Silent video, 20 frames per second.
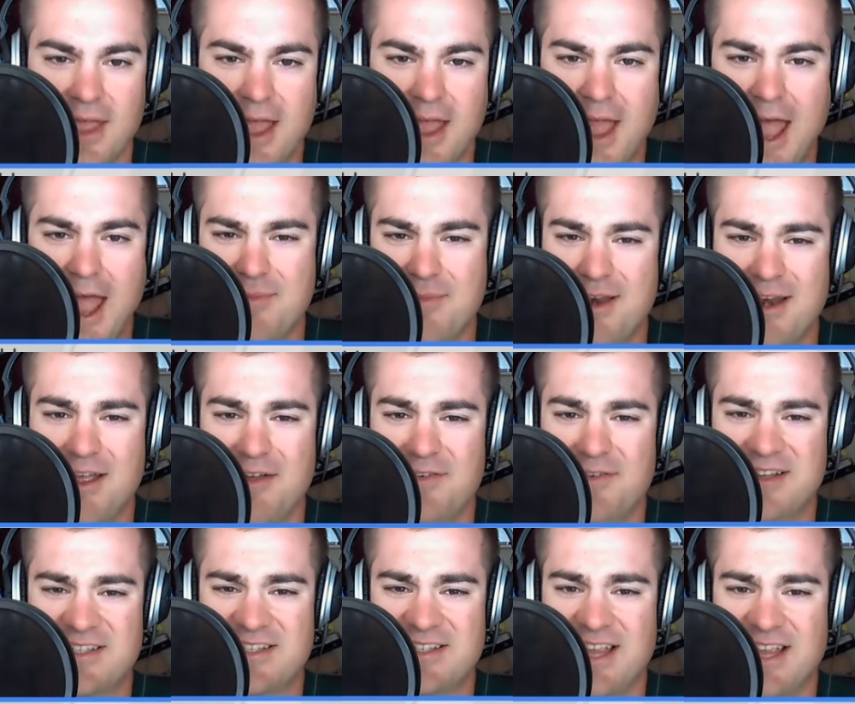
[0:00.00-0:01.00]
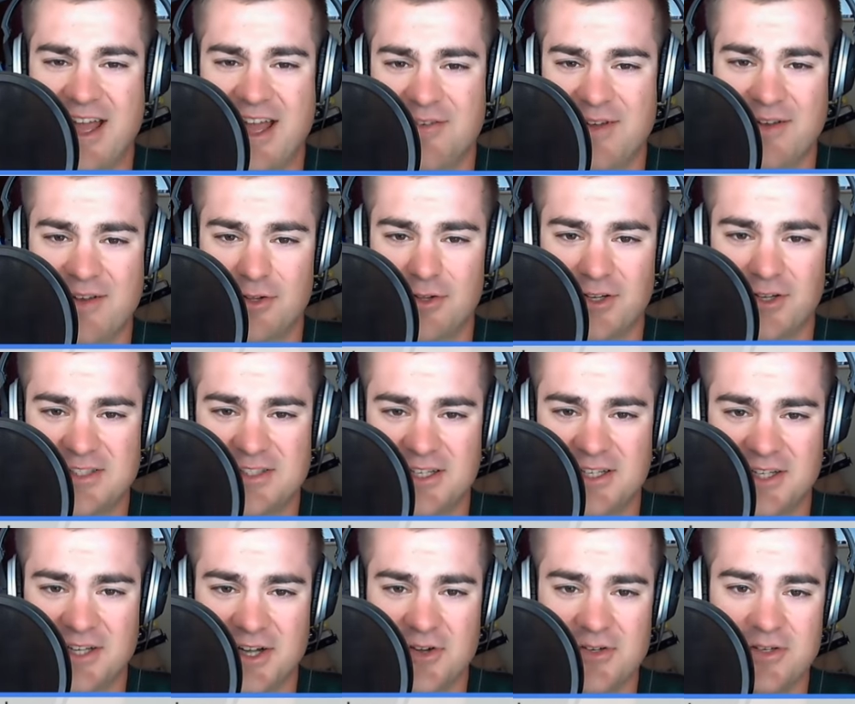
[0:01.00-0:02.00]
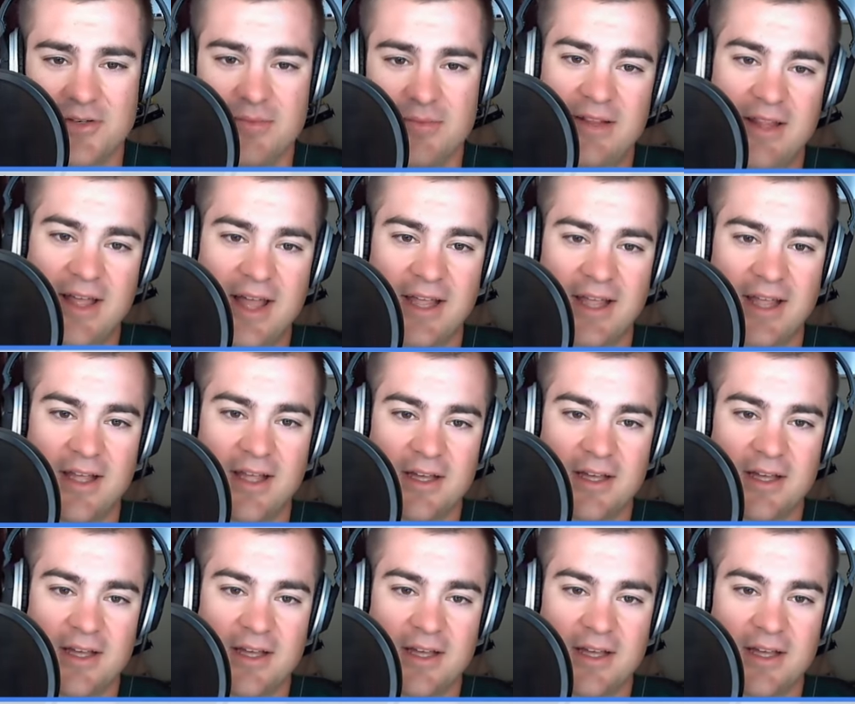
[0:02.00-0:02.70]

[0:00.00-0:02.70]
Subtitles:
how many of us have ever looked at code and been like,